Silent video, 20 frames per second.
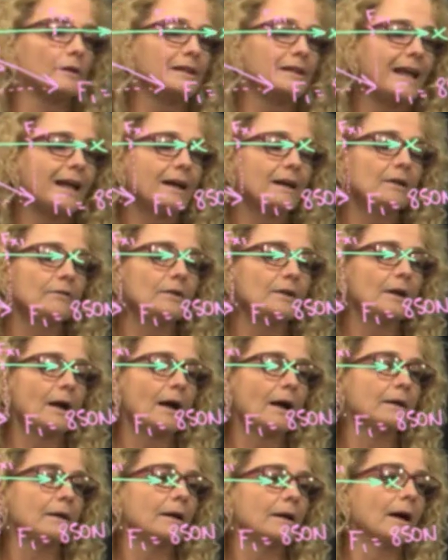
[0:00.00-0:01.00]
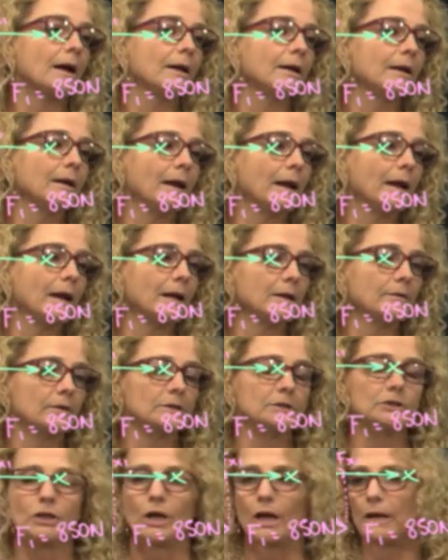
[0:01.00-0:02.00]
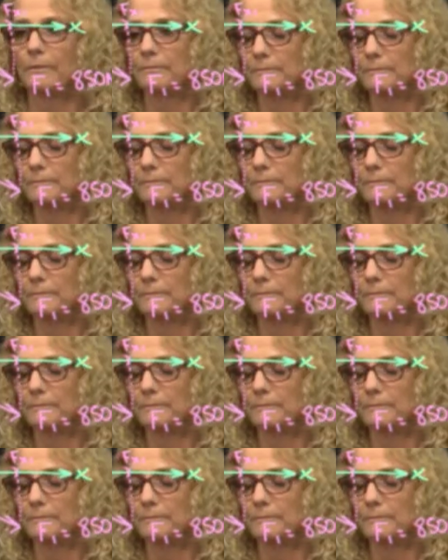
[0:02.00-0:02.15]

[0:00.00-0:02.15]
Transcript: negative in i and negative in j.